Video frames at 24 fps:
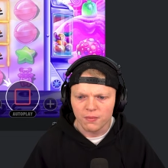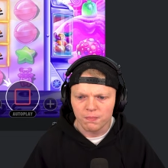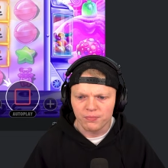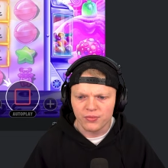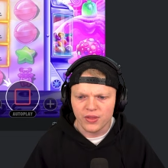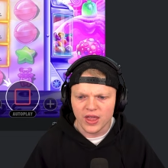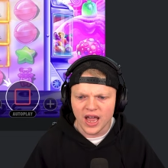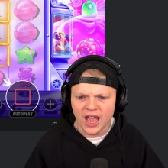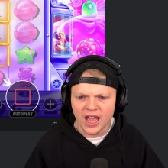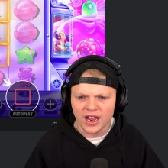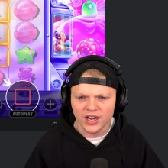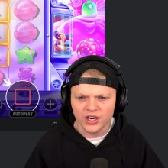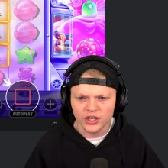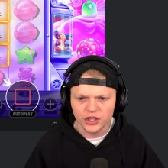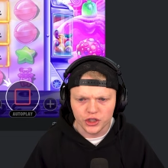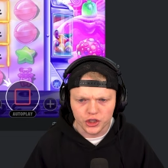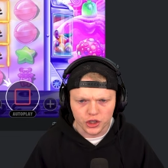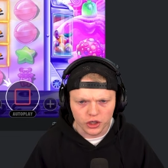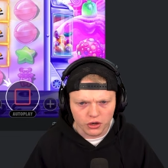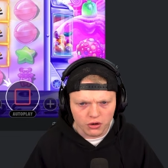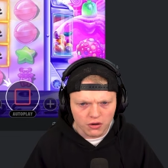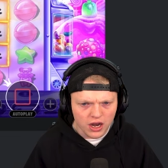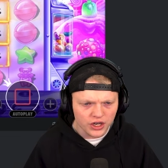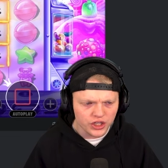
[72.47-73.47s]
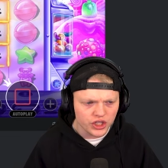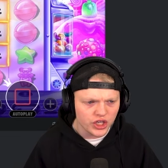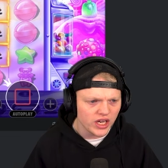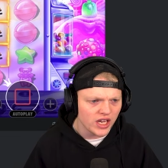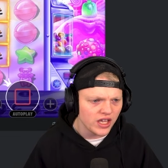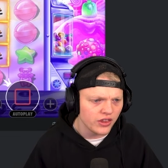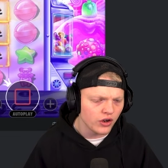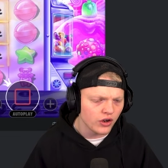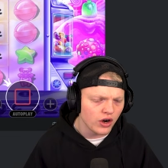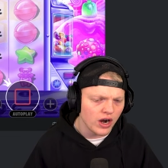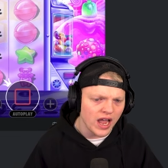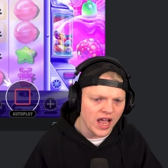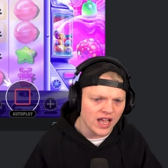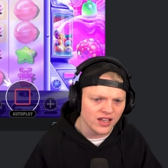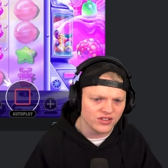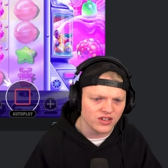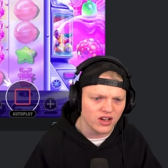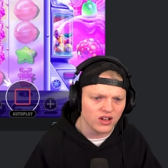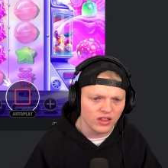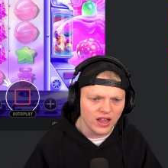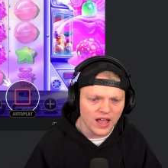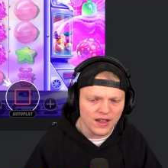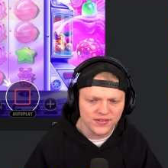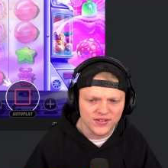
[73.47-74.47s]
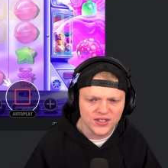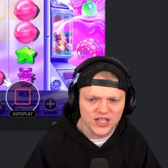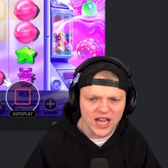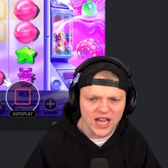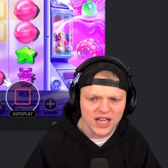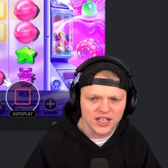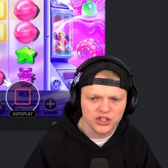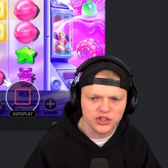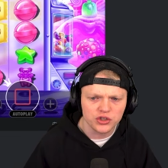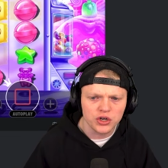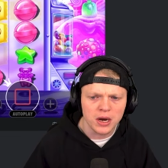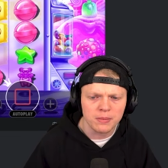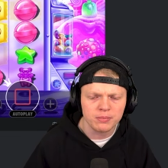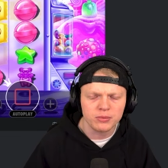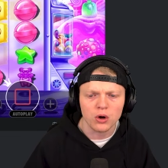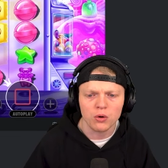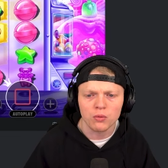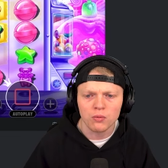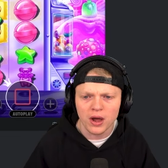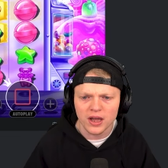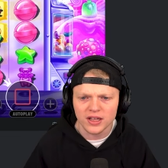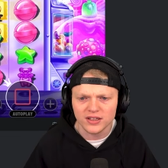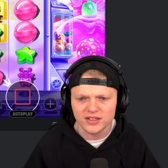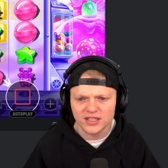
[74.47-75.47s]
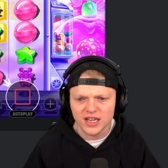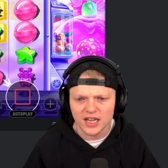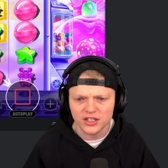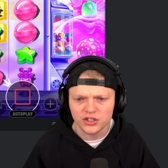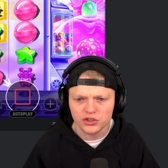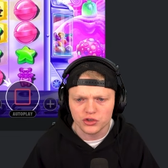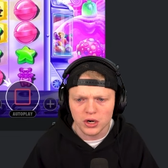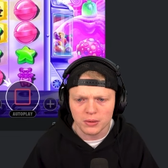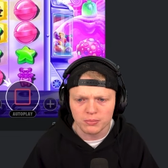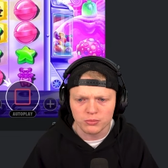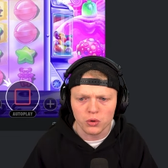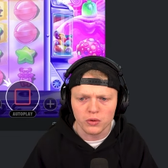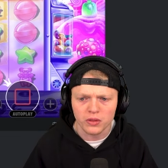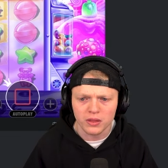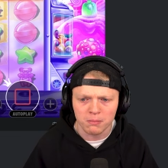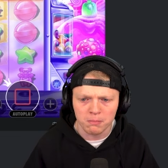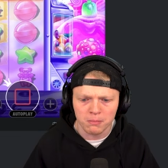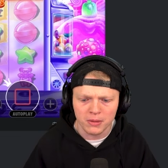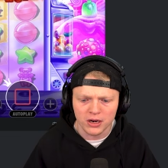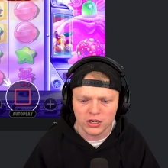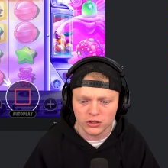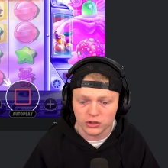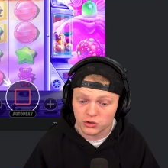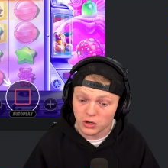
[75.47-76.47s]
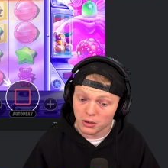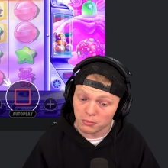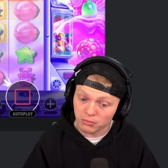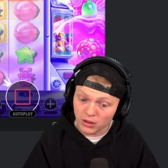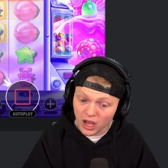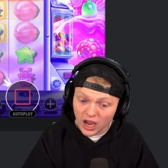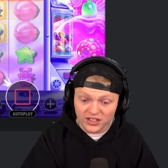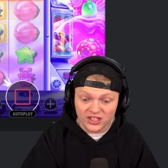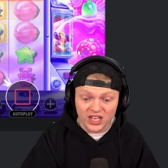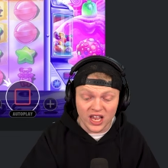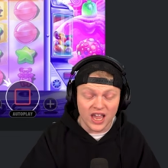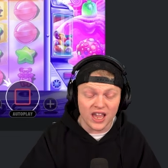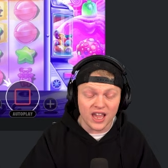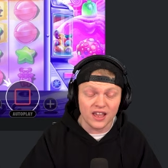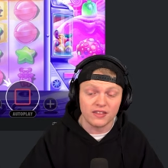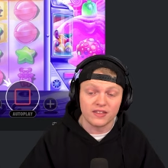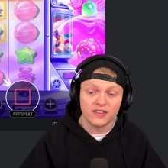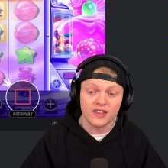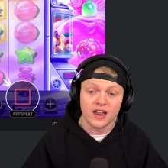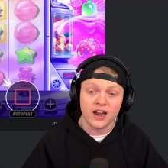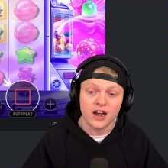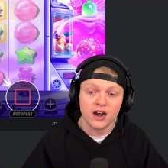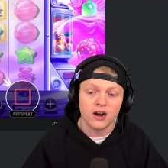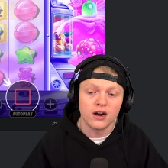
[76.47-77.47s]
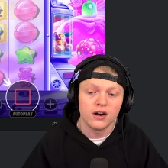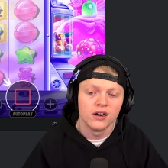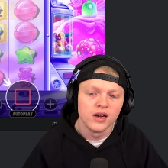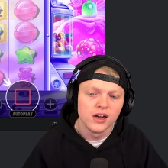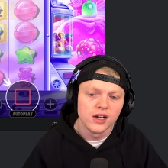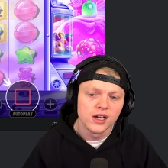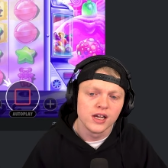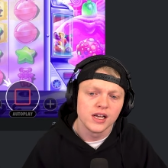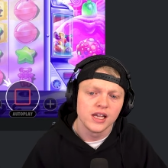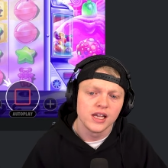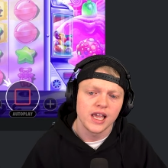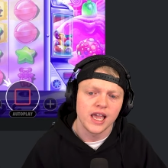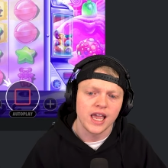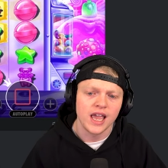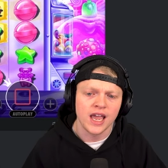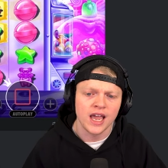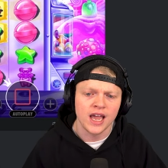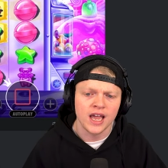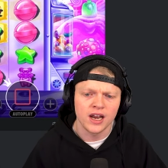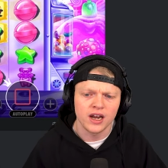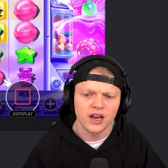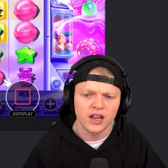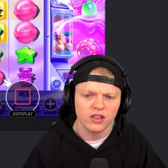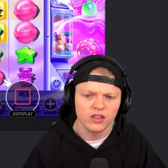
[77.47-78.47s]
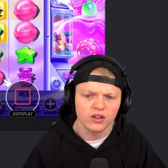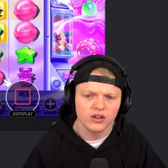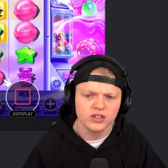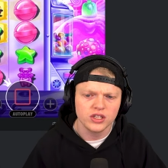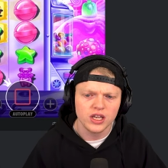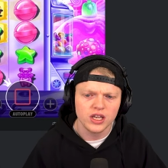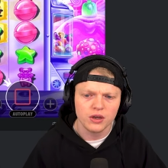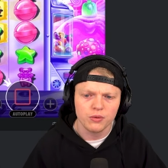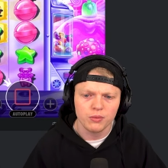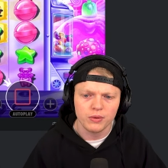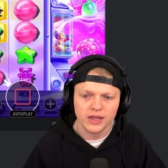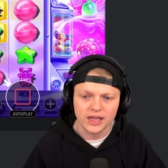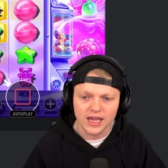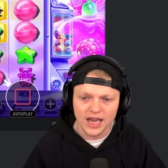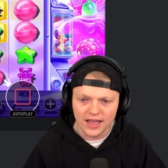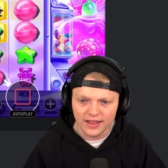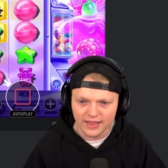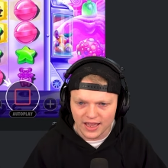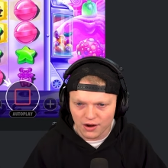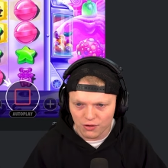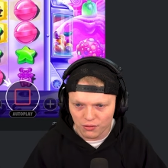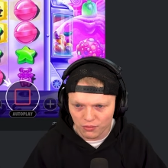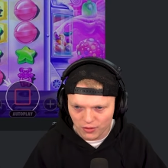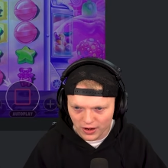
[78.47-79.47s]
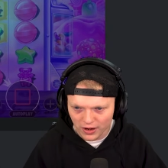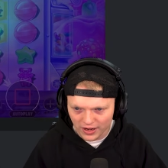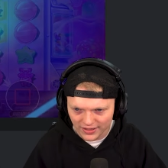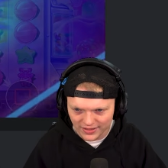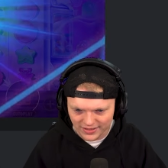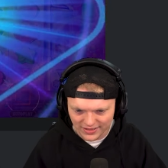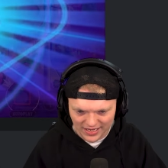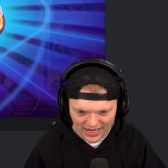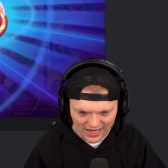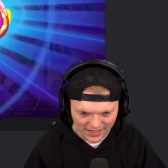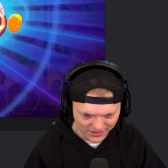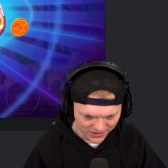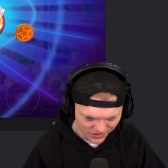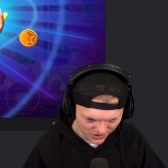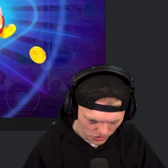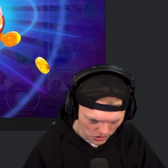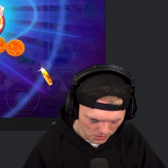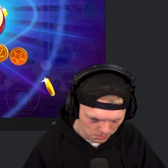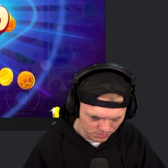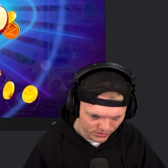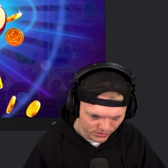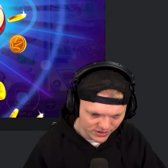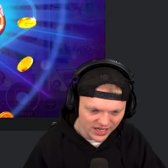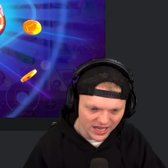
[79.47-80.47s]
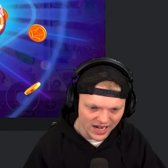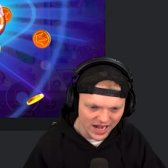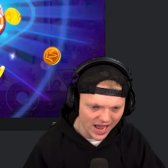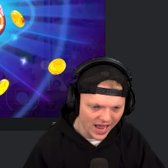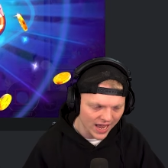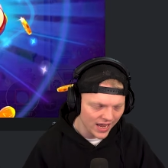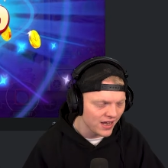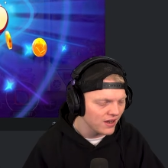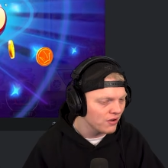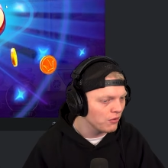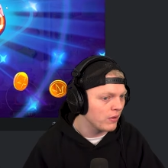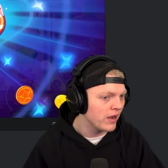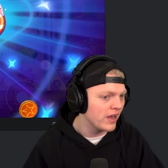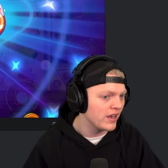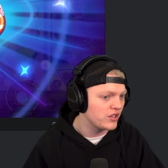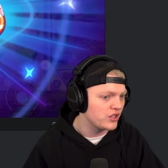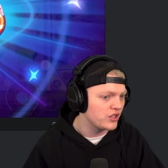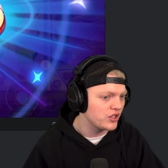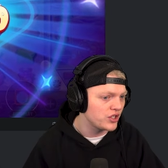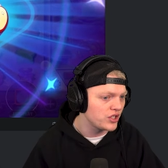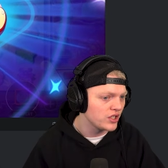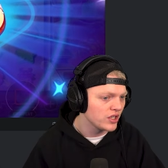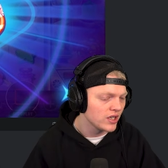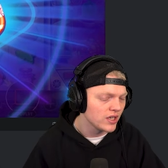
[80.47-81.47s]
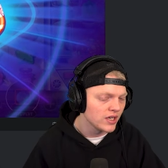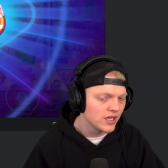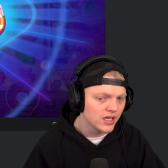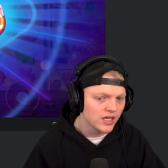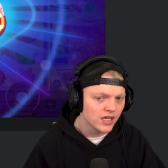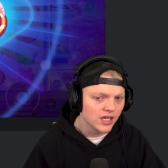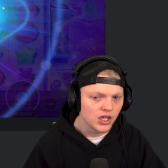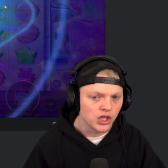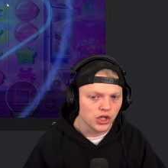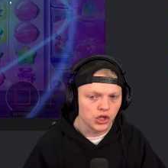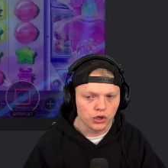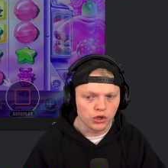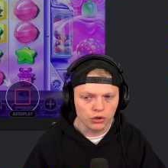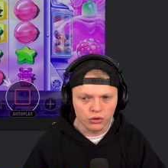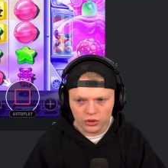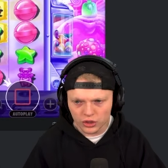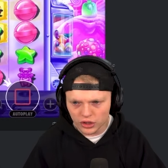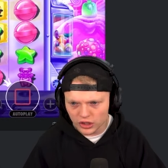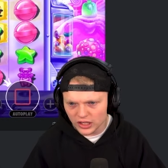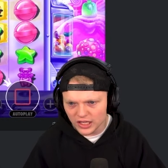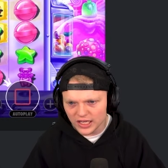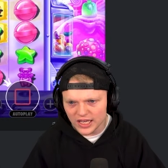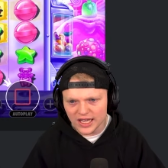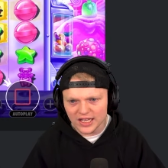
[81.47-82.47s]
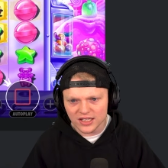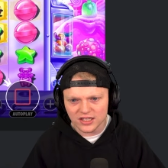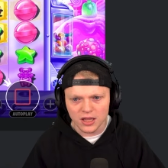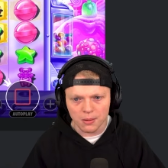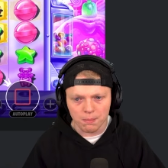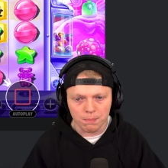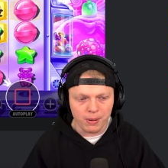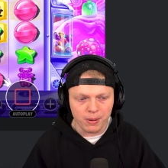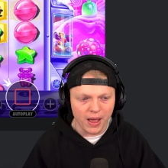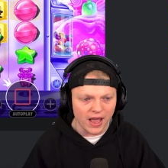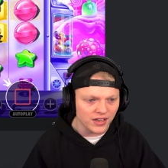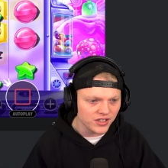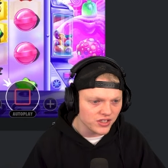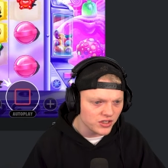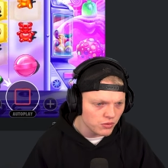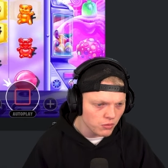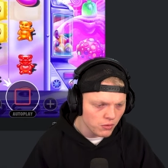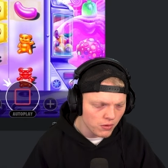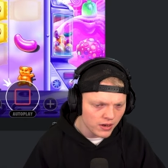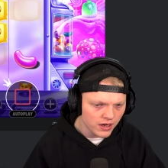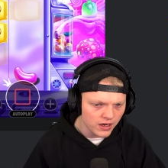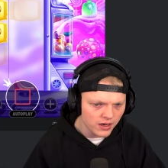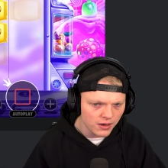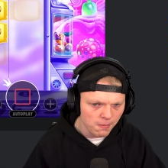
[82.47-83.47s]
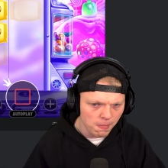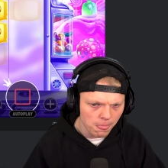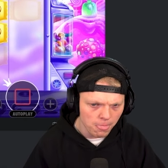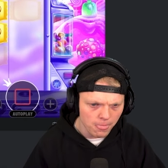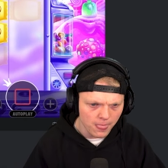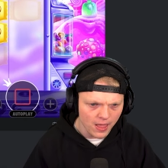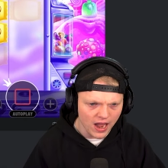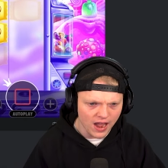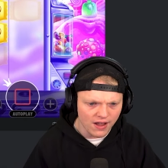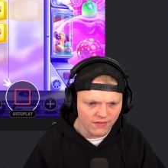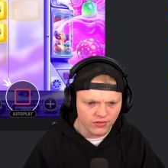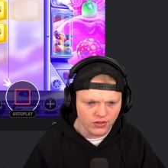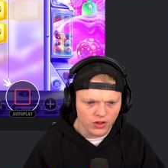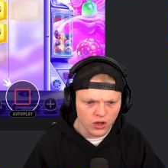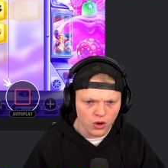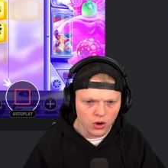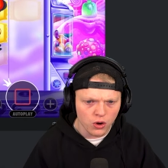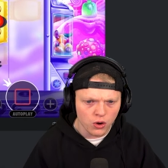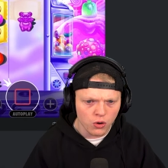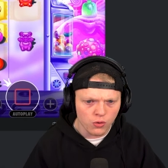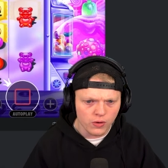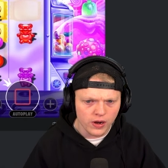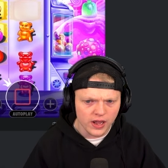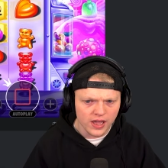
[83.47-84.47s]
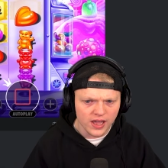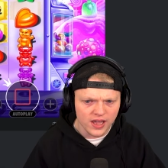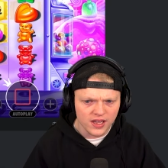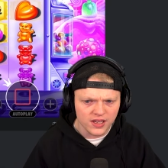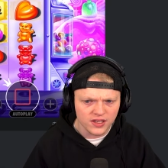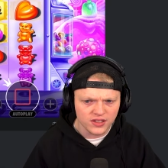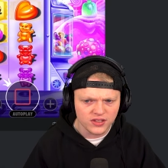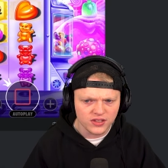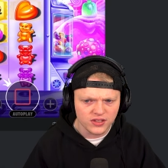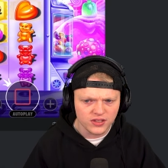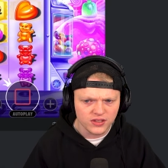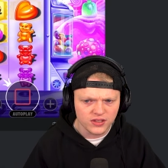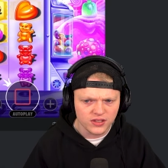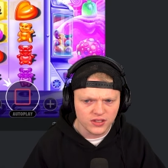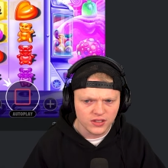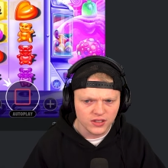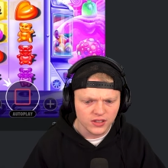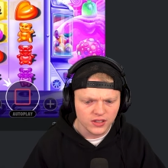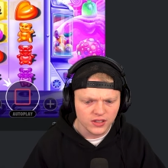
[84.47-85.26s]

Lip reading: that Sugar Rush either has a left side script, a right side script, or the middle script. Nice hit there. And it looks like we got that right side script today, which usually is the best one, I've noticed.